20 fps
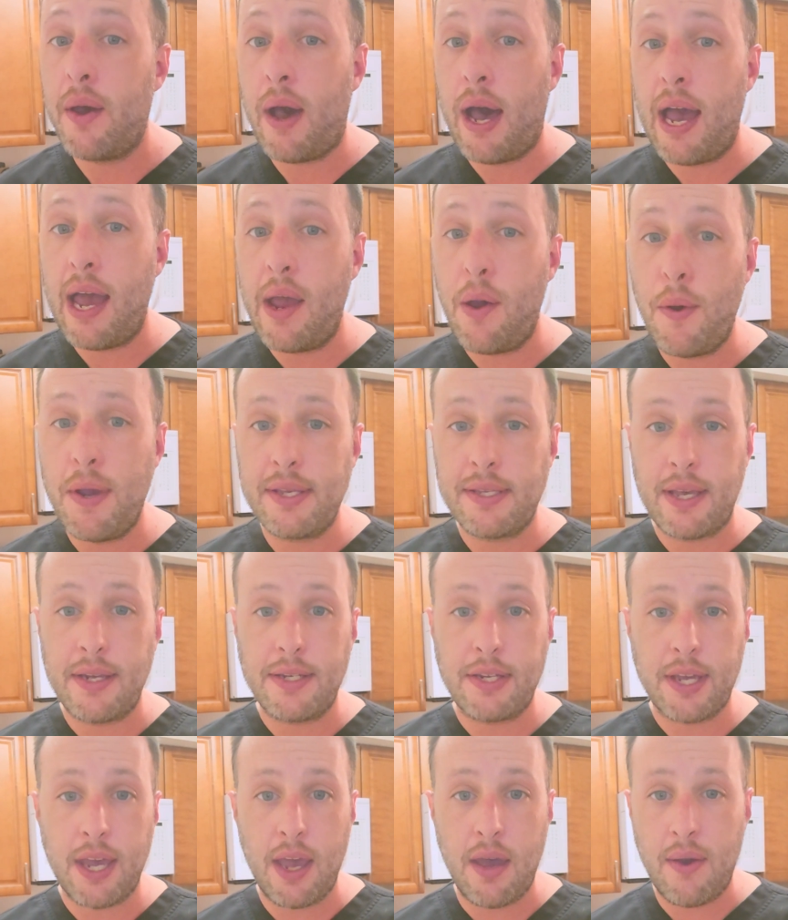I always like
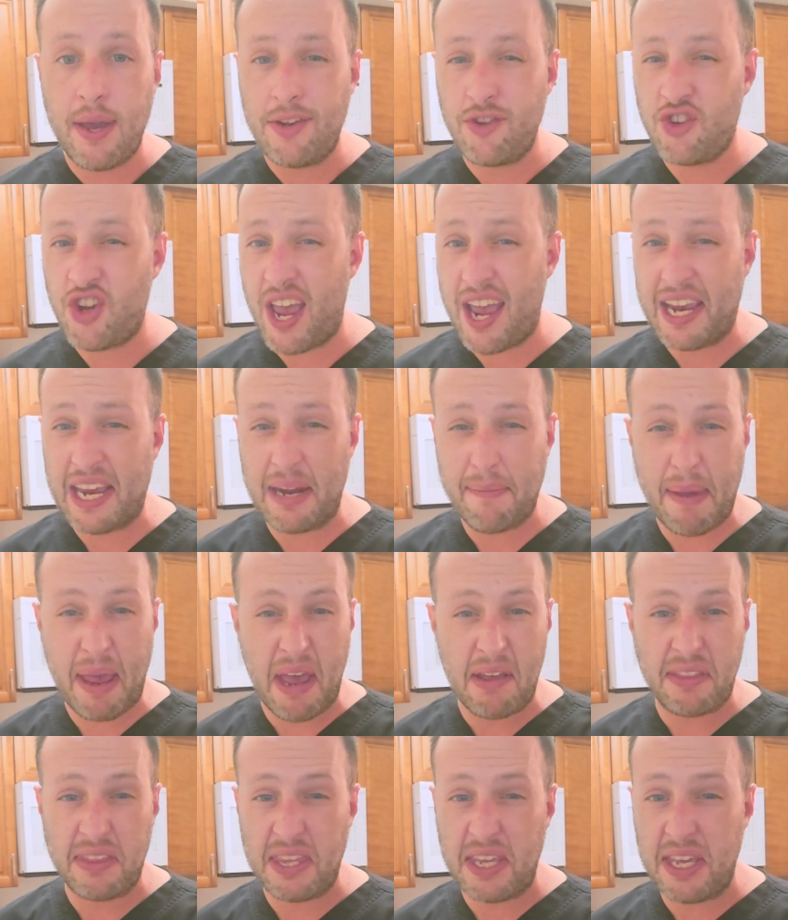to go and check at
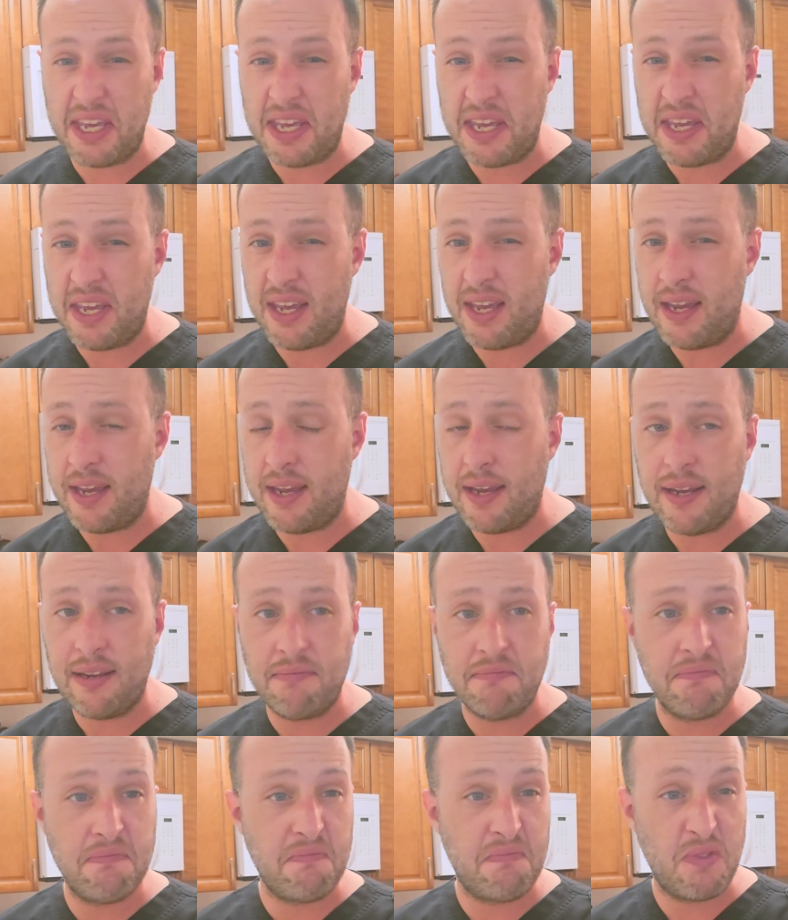about the
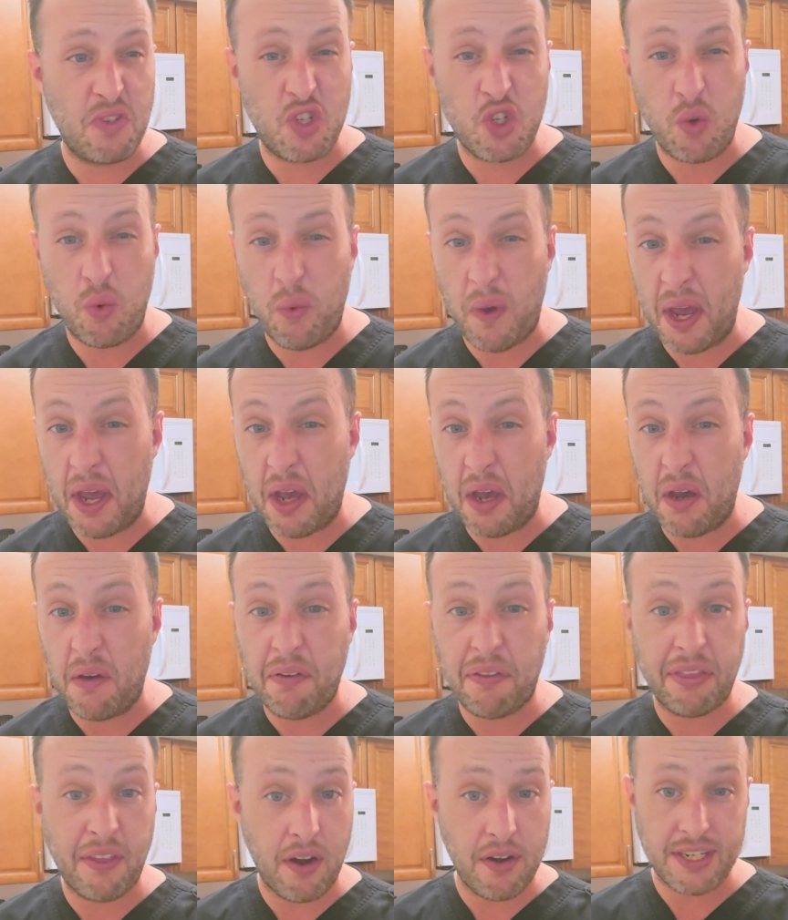
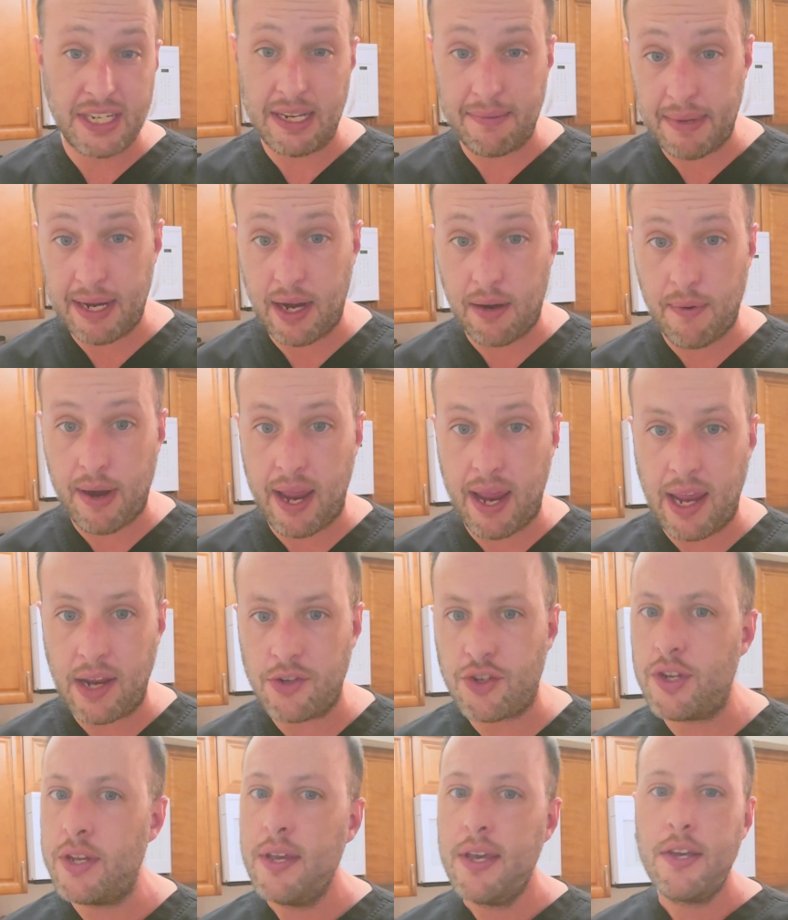12-13 minute
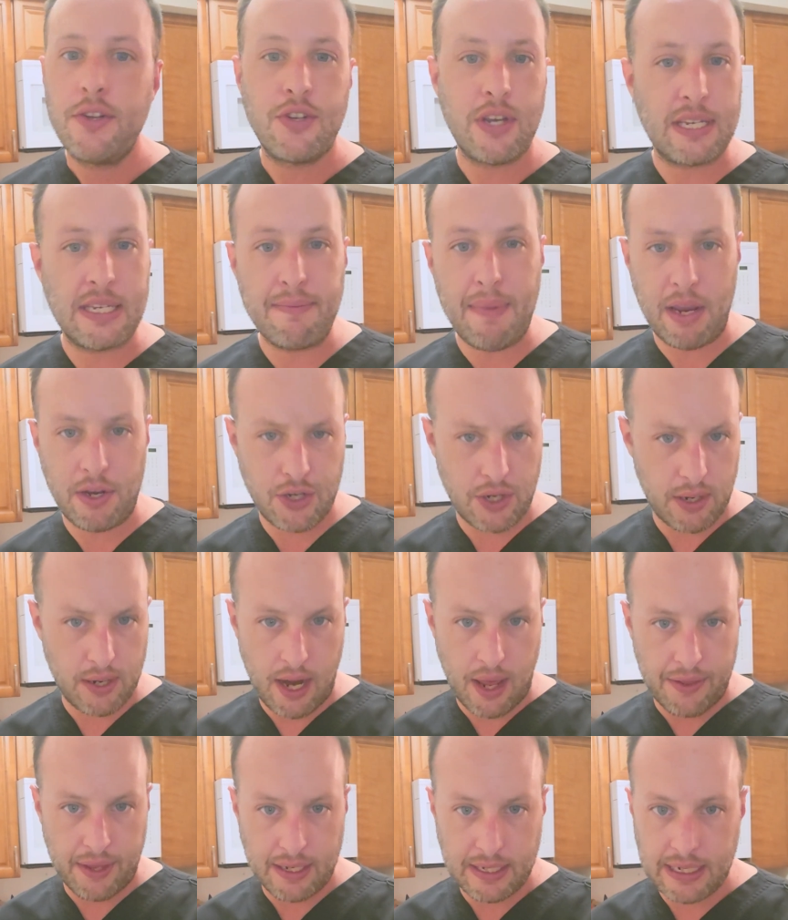range, just to make sure
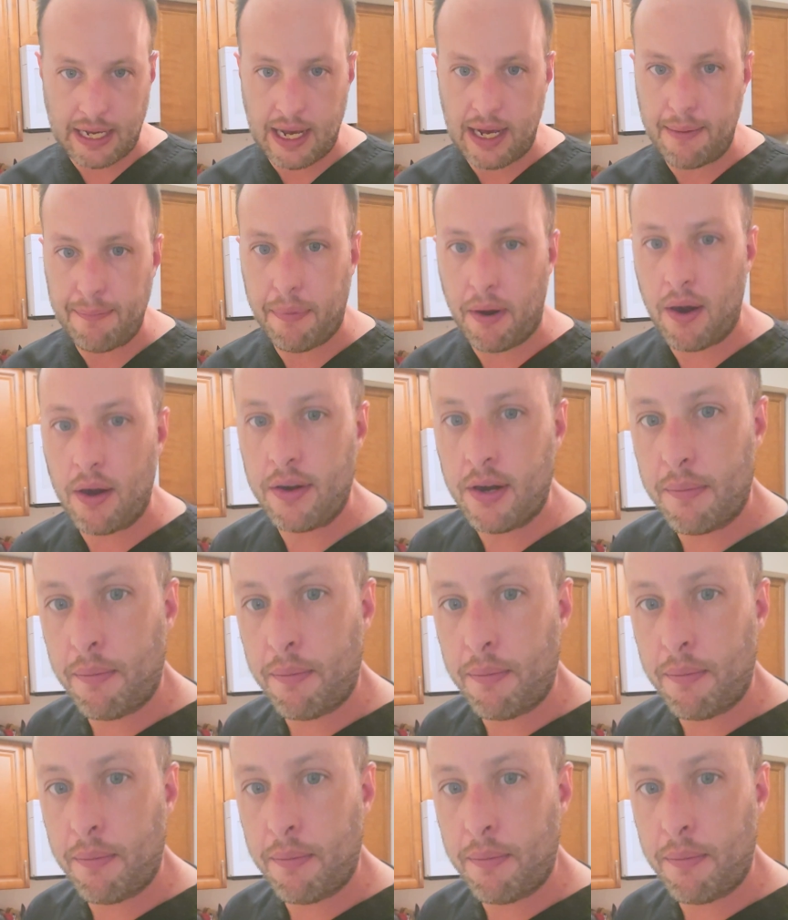nothing's getting burned or